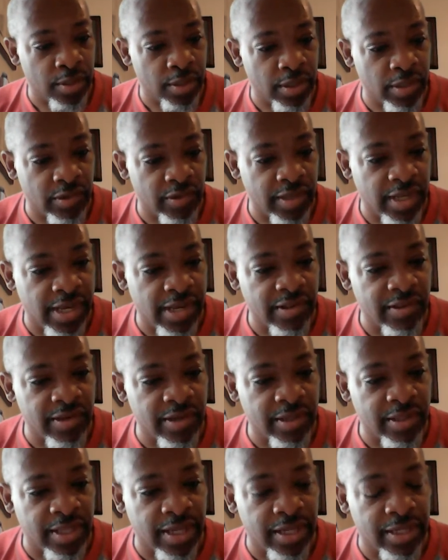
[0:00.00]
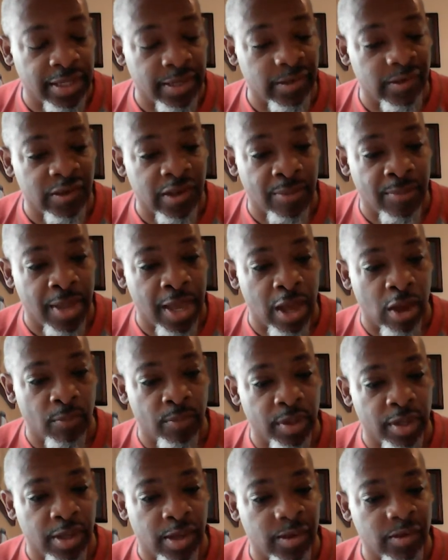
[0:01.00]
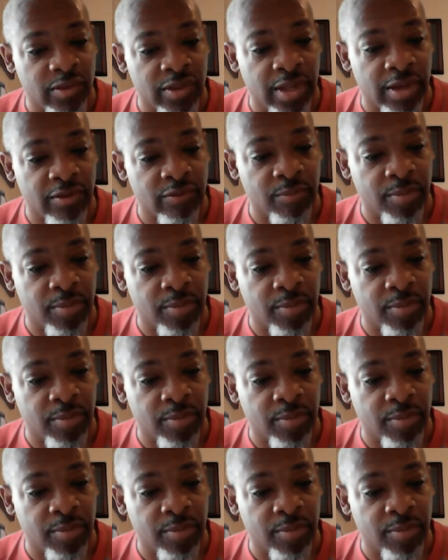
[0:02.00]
It's easy to think that somehow, because there's